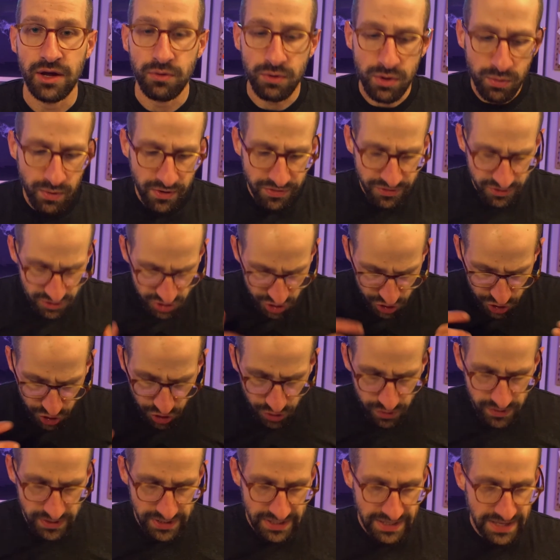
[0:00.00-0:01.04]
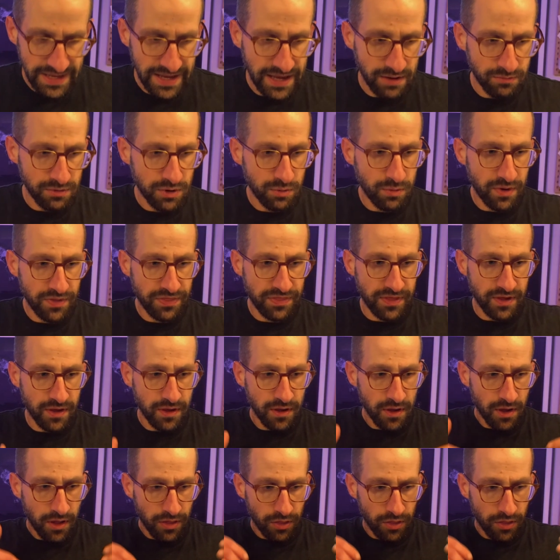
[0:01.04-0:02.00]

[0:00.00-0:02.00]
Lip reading: We want the surety and we want the